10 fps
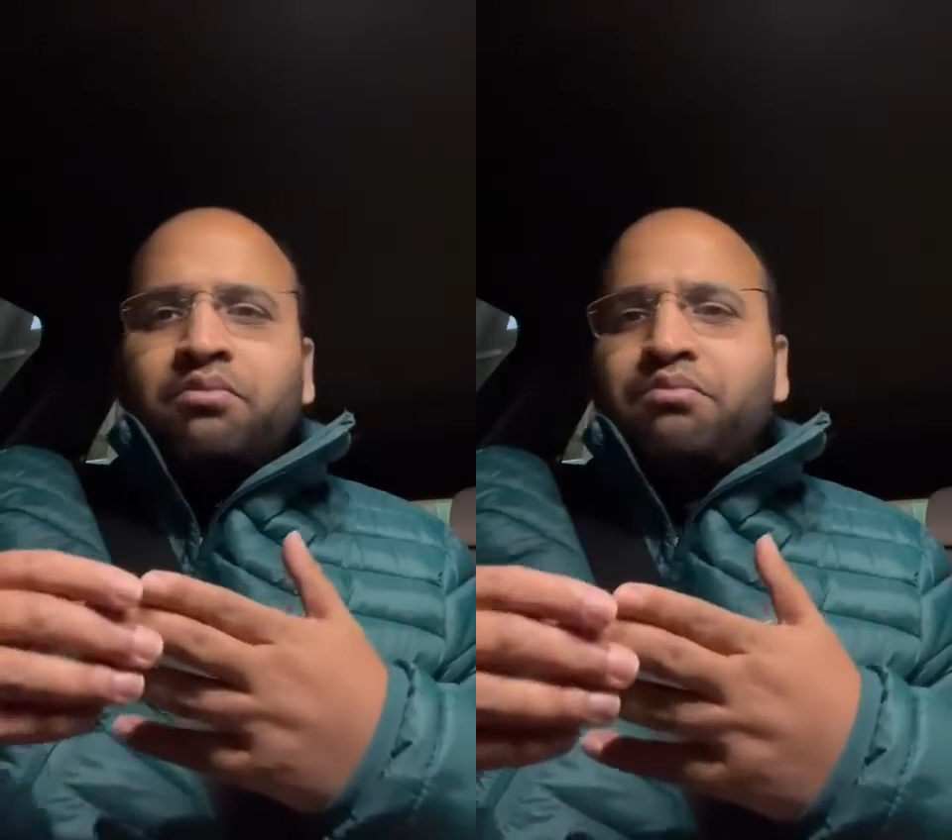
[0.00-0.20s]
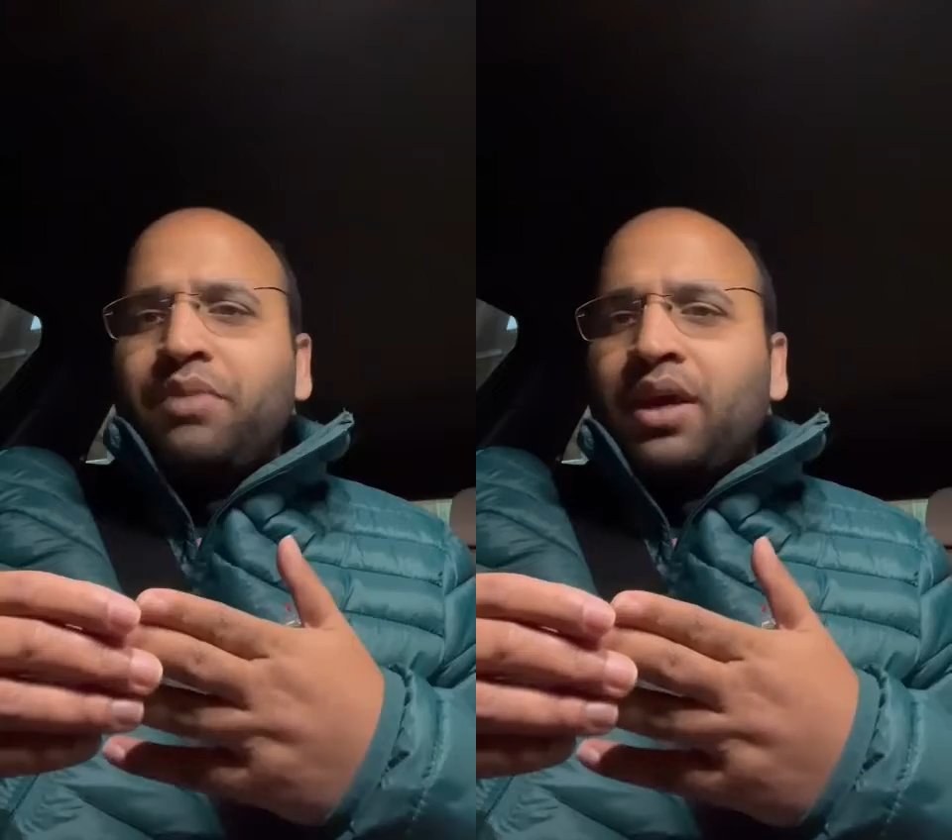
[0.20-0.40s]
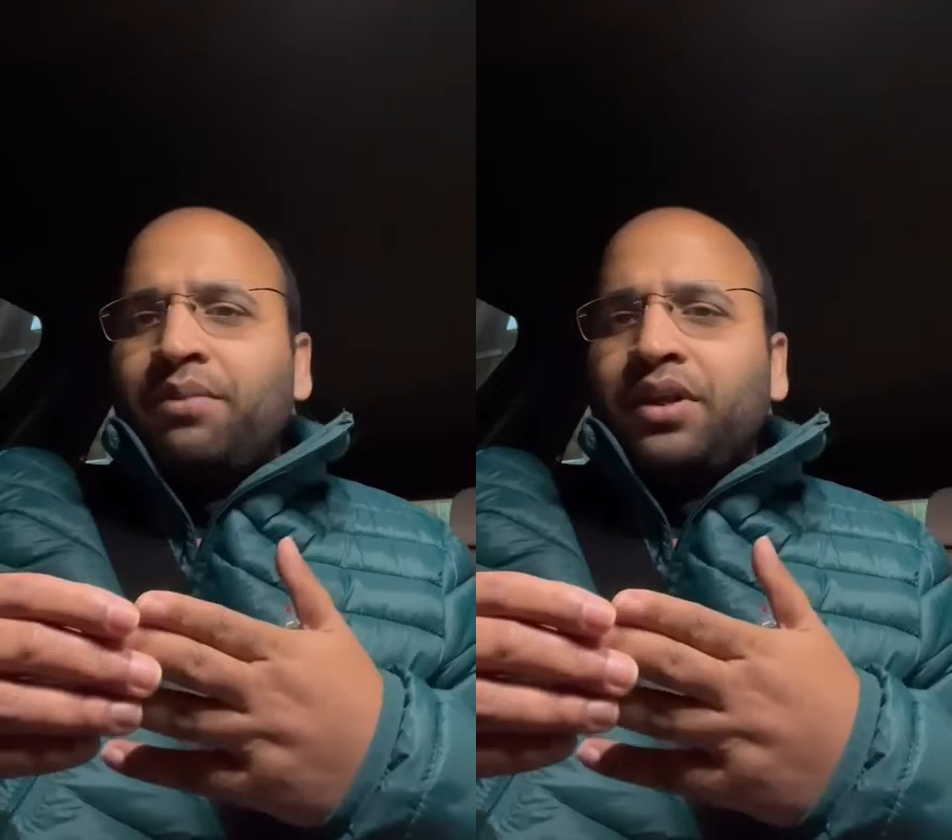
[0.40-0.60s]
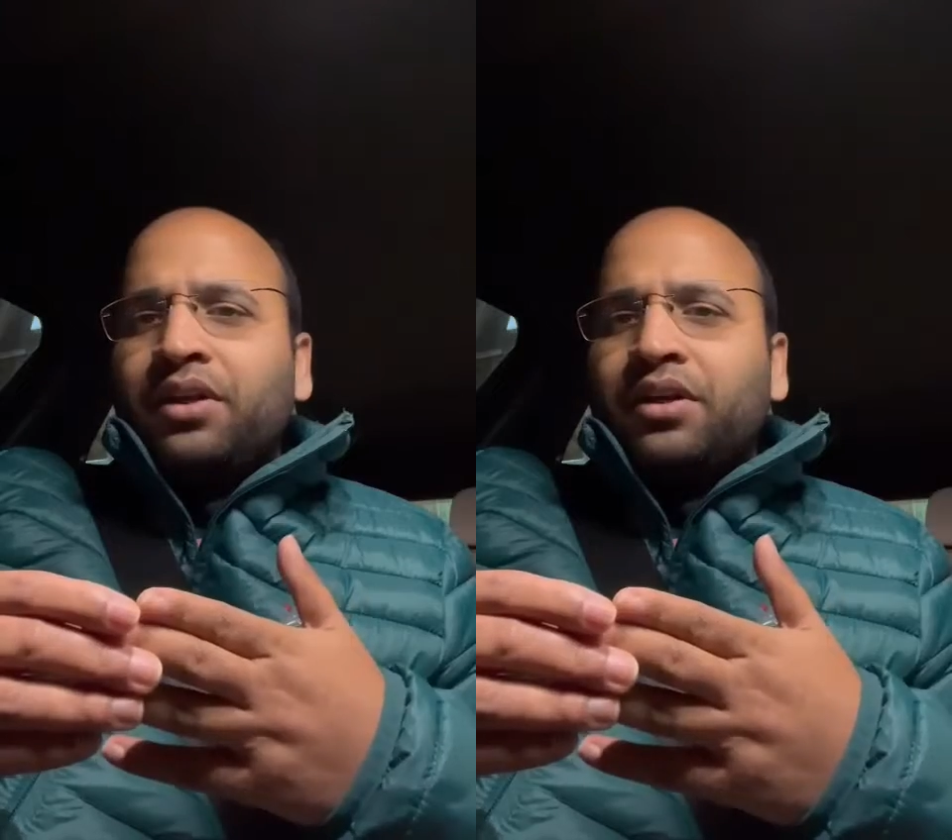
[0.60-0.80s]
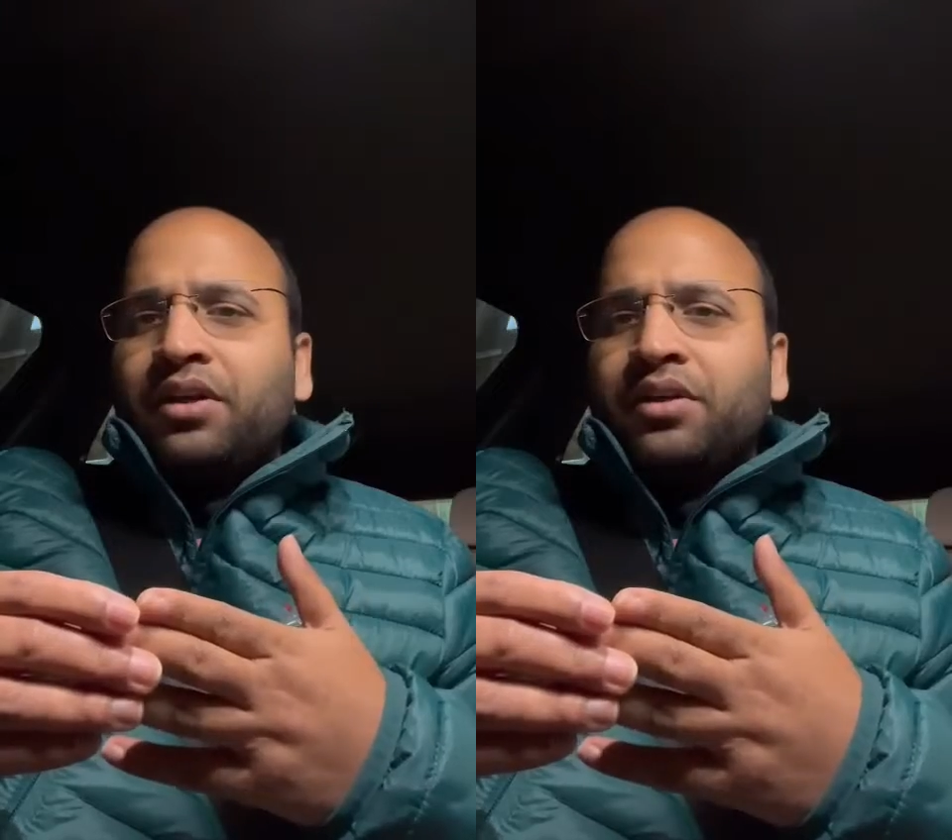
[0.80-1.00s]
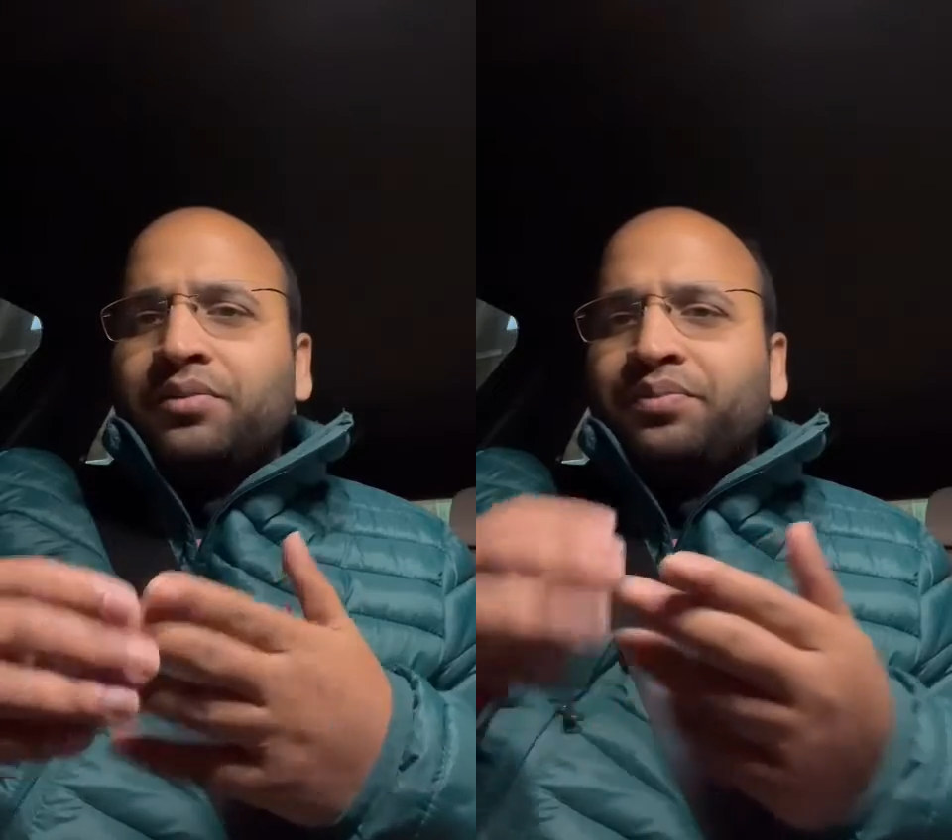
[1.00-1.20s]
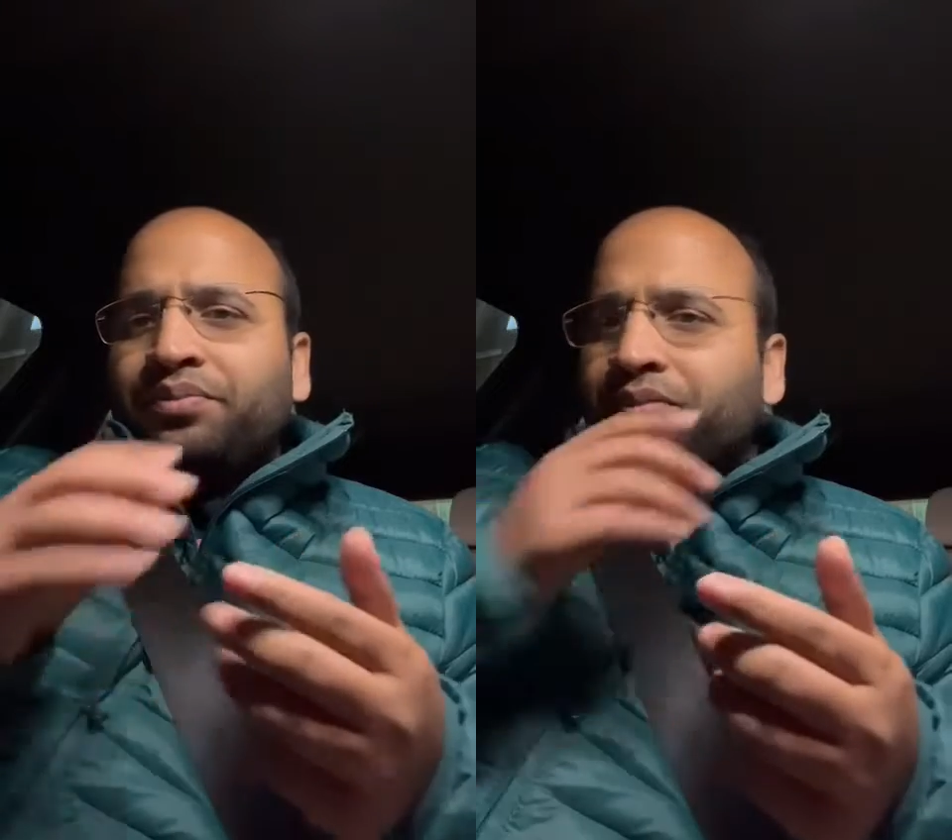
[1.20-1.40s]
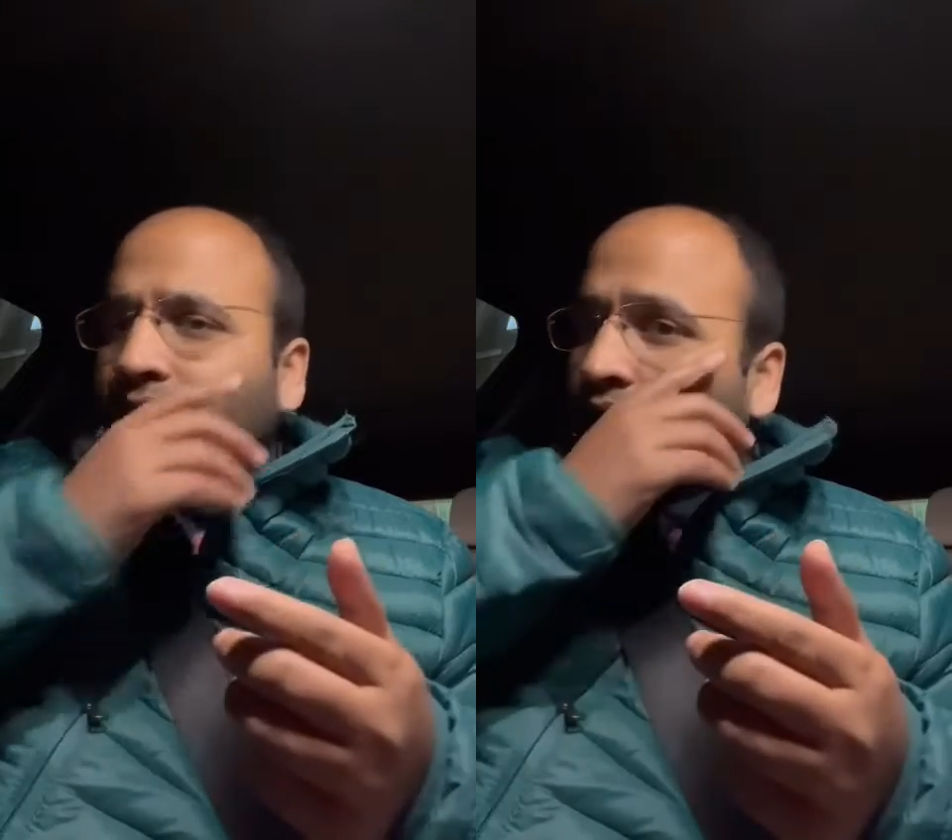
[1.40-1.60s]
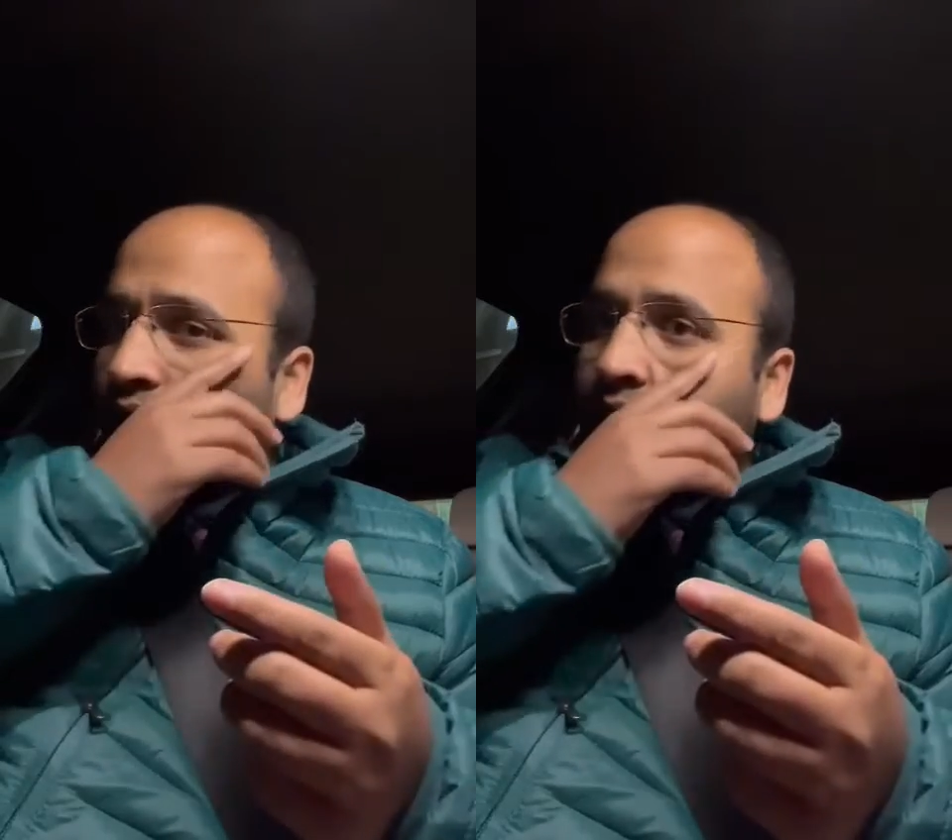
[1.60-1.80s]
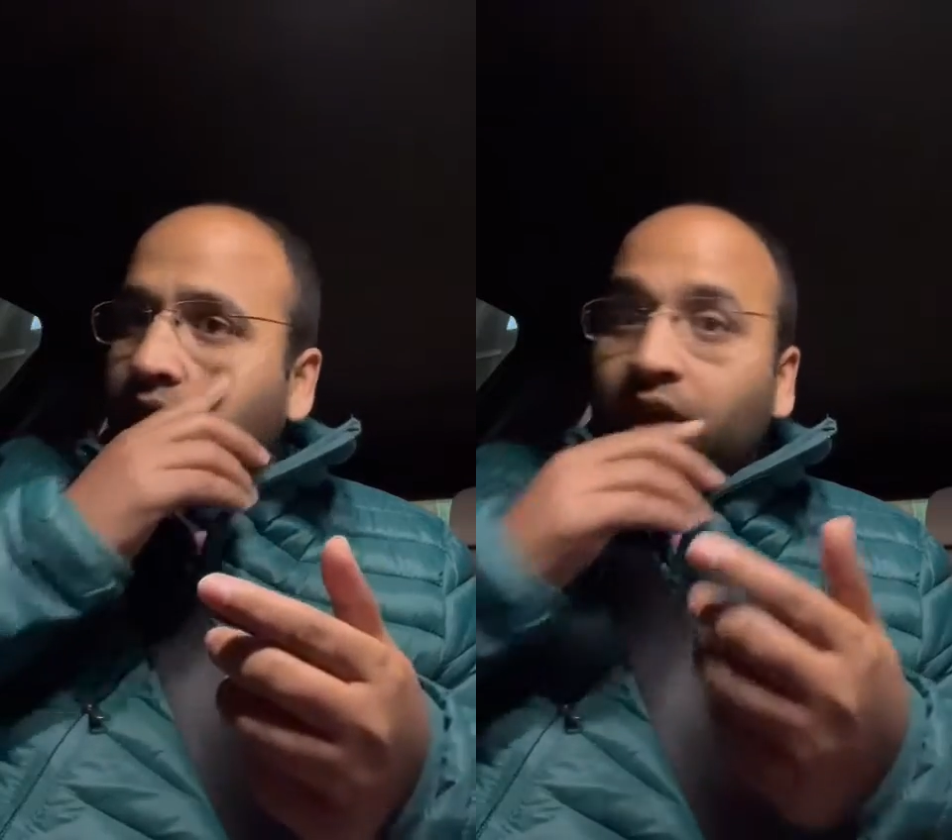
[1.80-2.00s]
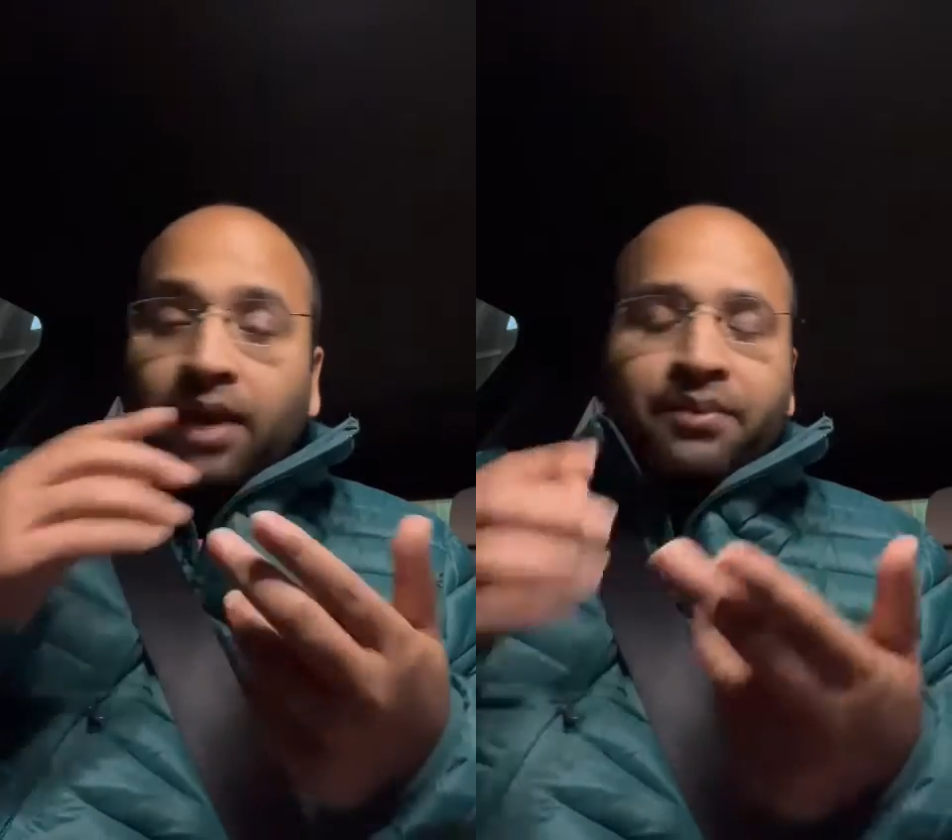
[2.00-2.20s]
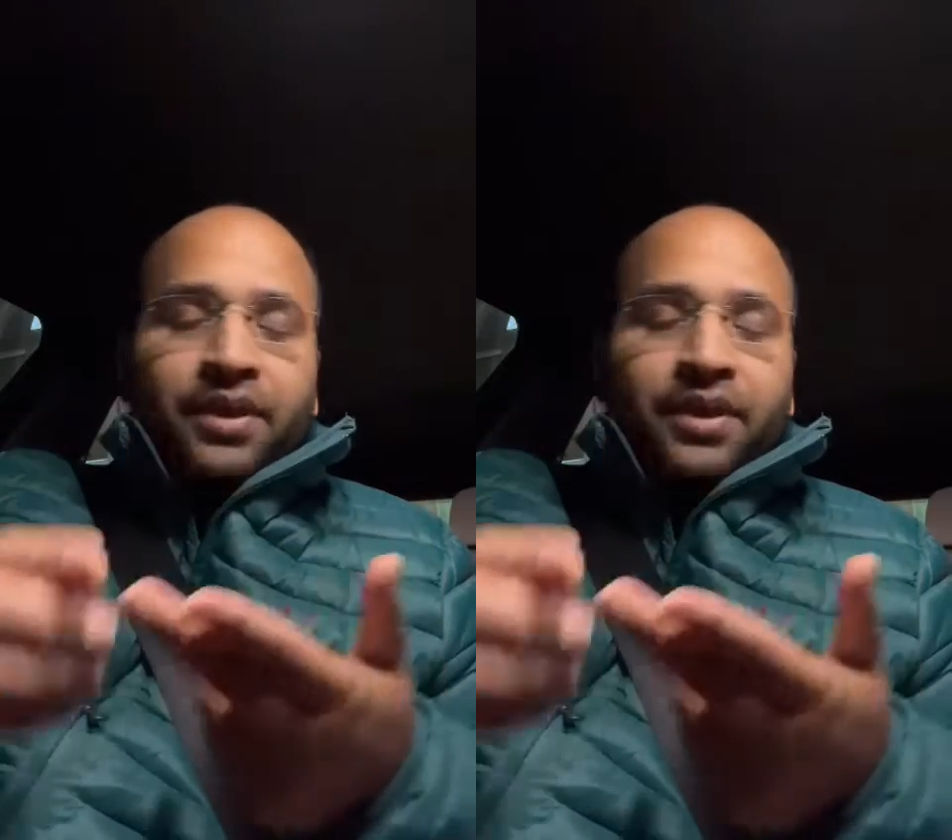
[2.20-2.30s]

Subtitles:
maybe the time